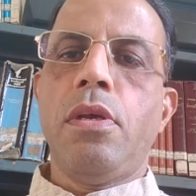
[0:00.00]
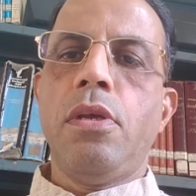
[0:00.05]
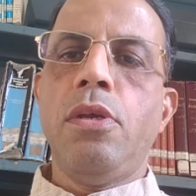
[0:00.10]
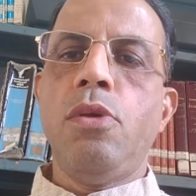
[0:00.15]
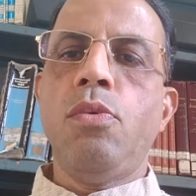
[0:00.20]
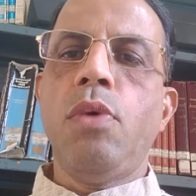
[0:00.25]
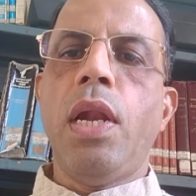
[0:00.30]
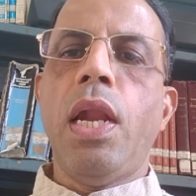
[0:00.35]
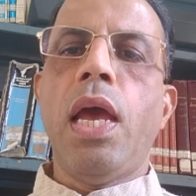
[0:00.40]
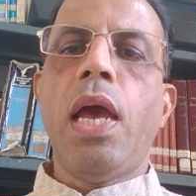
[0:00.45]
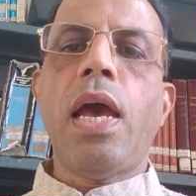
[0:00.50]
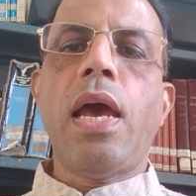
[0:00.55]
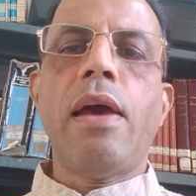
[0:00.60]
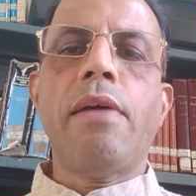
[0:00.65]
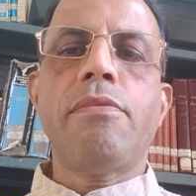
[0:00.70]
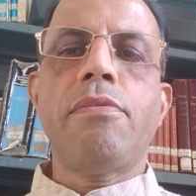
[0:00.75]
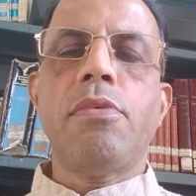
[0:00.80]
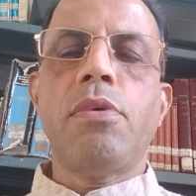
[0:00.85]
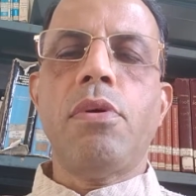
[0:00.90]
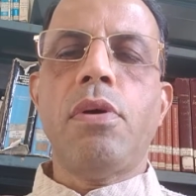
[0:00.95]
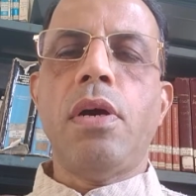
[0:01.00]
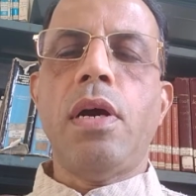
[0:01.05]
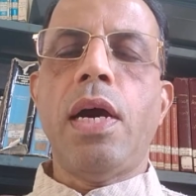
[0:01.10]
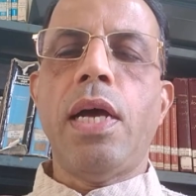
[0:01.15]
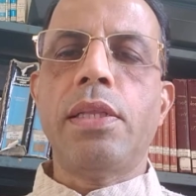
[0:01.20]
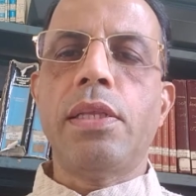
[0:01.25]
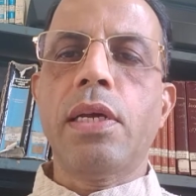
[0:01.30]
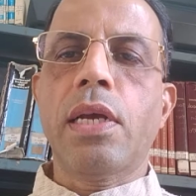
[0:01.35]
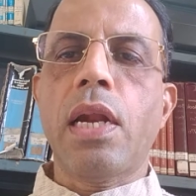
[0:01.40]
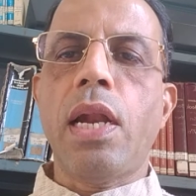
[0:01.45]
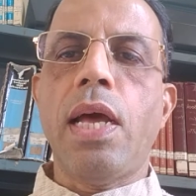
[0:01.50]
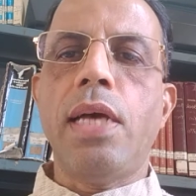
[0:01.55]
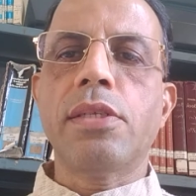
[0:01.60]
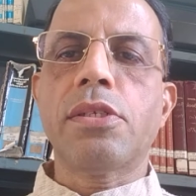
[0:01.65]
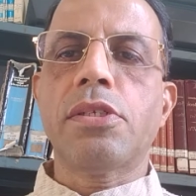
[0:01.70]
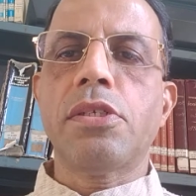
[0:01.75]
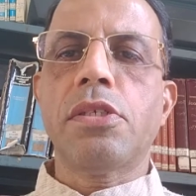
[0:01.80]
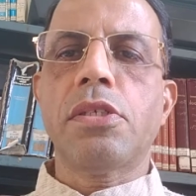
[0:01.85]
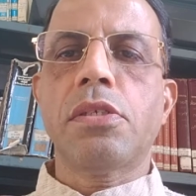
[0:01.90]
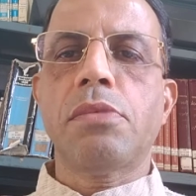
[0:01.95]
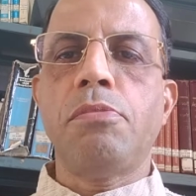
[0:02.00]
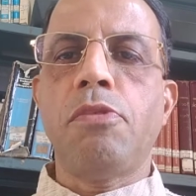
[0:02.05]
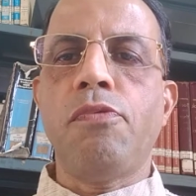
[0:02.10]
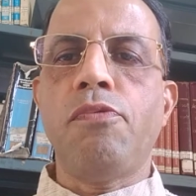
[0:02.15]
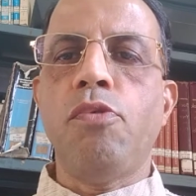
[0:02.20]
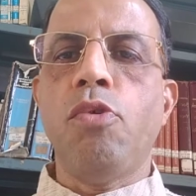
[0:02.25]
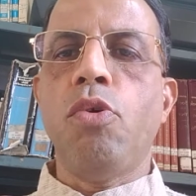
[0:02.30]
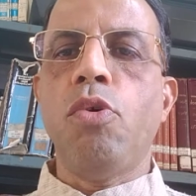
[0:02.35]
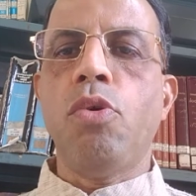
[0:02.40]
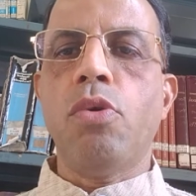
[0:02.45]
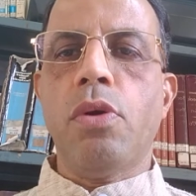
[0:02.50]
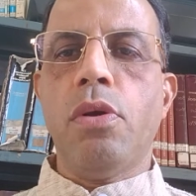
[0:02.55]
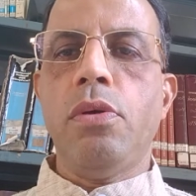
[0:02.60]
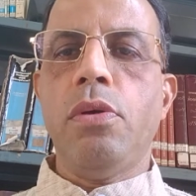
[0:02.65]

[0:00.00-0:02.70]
You will have other classes before.